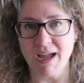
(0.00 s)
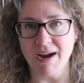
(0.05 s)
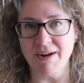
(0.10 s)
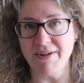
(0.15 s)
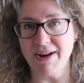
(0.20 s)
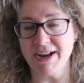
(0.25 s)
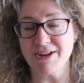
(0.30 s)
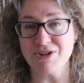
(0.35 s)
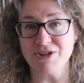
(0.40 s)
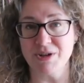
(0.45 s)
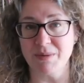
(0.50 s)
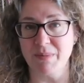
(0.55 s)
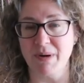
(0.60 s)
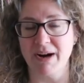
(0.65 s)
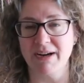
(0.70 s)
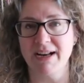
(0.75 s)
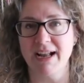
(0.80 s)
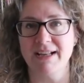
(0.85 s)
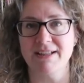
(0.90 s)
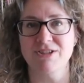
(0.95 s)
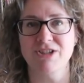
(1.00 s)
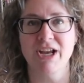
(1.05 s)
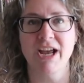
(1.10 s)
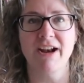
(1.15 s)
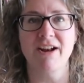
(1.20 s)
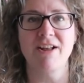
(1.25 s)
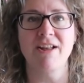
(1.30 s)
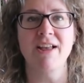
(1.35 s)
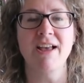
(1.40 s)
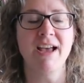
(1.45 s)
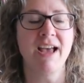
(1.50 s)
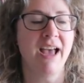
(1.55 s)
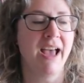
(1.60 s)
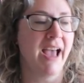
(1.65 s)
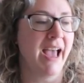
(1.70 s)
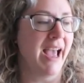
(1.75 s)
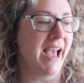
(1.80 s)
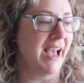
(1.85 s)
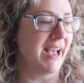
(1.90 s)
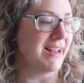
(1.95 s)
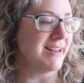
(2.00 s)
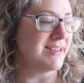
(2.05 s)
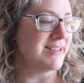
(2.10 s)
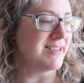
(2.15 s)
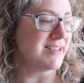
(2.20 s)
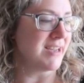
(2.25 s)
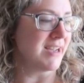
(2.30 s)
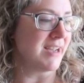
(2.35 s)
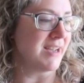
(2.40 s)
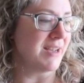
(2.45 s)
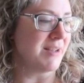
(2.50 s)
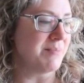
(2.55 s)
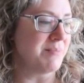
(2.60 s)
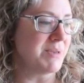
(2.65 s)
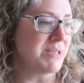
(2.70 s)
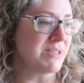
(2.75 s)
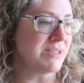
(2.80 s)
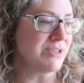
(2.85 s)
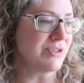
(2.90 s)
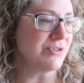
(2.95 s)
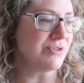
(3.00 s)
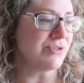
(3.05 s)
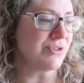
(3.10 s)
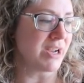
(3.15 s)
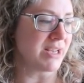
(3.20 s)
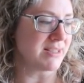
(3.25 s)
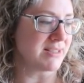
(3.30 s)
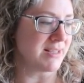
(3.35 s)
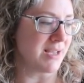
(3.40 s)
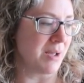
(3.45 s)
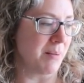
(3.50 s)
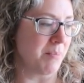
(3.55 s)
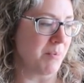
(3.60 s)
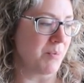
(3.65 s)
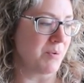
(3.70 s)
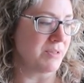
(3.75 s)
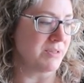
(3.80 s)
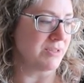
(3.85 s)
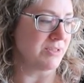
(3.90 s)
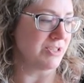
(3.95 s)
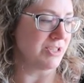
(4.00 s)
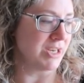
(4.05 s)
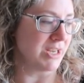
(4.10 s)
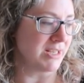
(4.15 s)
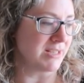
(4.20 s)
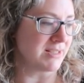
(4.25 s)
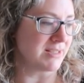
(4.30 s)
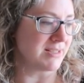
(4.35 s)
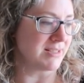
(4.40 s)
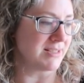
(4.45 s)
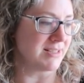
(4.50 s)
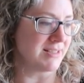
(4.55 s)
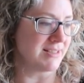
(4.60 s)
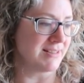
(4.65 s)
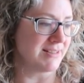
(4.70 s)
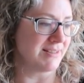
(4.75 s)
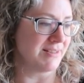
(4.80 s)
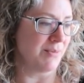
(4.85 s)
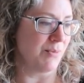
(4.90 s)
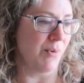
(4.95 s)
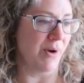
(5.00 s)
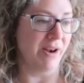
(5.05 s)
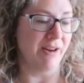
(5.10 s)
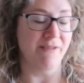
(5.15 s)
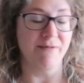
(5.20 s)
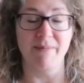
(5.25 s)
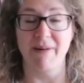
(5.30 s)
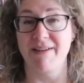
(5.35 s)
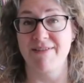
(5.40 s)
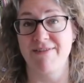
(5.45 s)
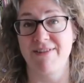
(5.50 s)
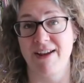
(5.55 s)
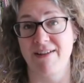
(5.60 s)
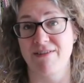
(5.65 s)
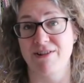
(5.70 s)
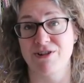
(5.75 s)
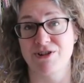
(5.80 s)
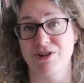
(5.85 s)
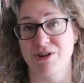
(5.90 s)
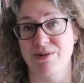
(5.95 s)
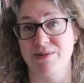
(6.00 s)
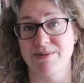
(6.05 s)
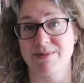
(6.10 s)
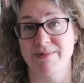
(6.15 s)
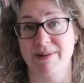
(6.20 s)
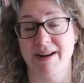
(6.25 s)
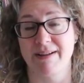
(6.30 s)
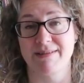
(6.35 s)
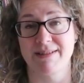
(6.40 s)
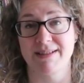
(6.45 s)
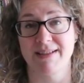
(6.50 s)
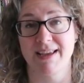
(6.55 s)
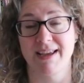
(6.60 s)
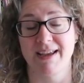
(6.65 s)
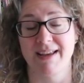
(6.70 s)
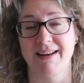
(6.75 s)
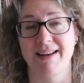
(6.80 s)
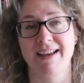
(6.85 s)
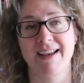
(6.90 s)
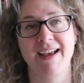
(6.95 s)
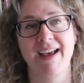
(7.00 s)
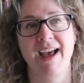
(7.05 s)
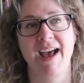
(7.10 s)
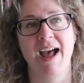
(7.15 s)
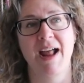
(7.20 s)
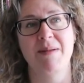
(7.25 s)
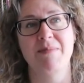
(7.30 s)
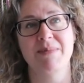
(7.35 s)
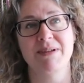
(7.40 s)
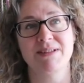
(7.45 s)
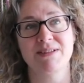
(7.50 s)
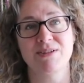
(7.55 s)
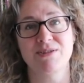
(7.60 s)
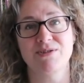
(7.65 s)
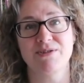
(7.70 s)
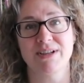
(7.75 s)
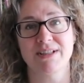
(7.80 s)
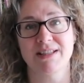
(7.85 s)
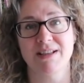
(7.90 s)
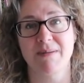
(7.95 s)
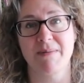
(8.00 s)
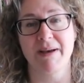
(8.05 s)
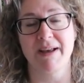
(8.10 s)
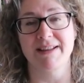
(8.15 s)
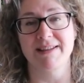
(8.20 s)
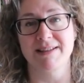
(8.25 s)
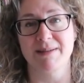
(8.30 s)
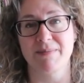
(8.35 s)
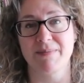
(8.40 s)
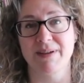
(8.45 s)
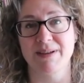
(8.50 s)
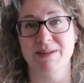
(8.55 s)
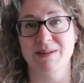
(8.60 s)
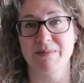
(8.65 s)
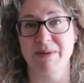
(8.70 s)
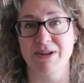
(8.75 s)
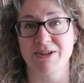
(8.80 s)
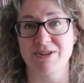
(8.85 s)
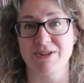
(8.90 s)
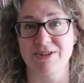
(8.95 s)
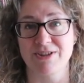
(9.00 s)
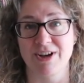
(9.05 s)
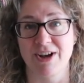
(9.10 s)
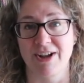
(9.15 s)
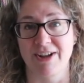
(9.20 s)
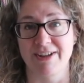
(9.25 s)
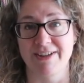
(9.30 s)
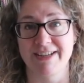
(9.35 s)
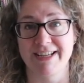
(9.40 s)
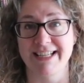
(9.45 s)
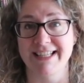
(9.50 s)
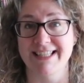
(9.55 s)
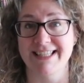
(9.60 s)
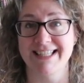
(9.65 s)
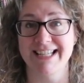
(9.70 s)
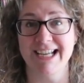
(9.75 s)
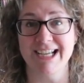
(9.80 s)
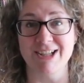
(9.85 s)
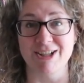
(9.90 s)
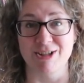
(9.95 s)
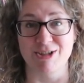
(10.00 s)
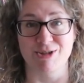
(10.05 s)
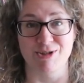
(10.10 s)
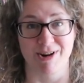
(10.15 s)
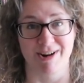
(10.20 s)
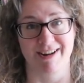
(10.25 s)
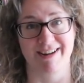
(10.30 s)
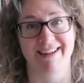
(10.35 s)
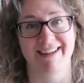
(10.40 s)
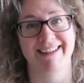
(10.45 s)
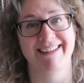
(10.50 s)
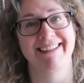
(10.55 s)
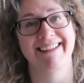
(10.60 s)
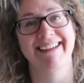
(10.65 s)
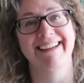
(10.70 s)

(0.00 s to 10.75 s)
our national broadcast channel. And uh, Mister Dress Up was just one of my favorite shows when I was a kid. And Mister Dress Up had something special called his tickle trunk.